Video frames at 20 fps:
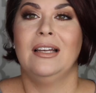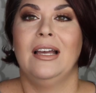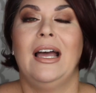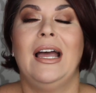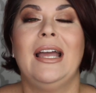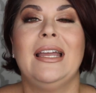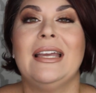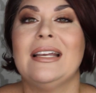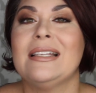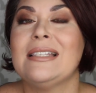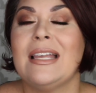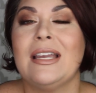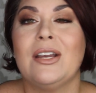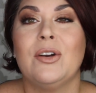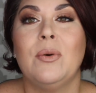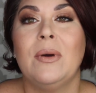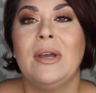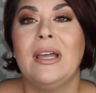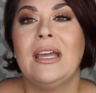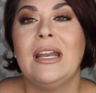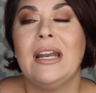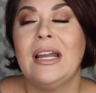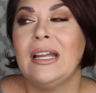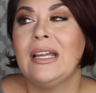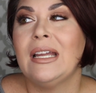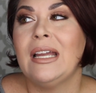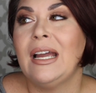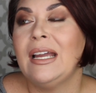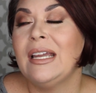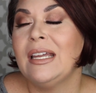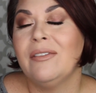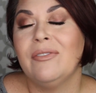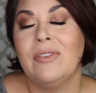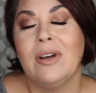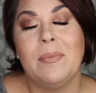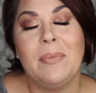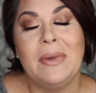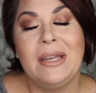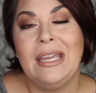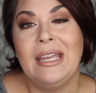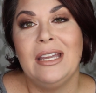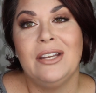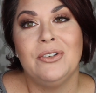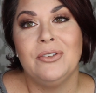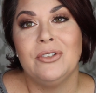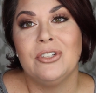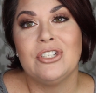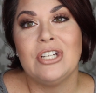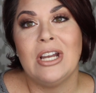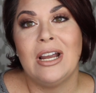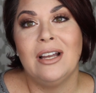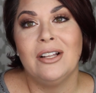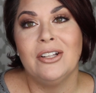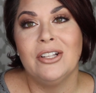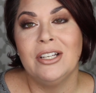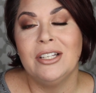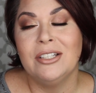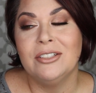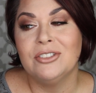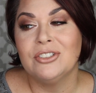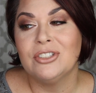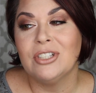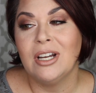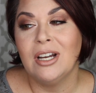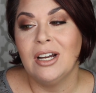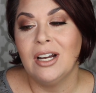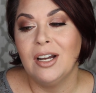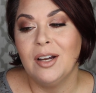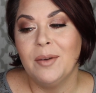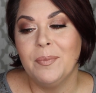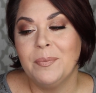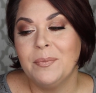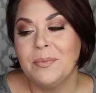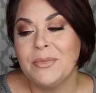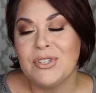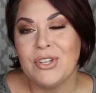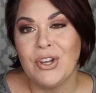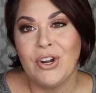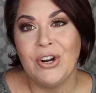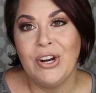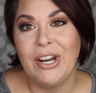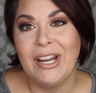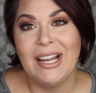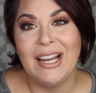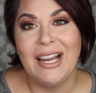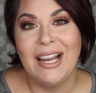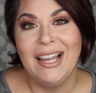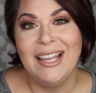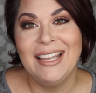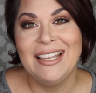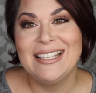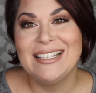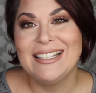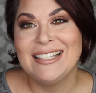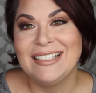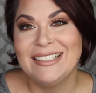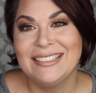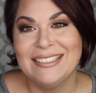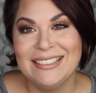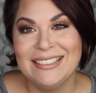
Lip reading: I guess I quit. I give up. I can't do the challenge. Sorry, guys.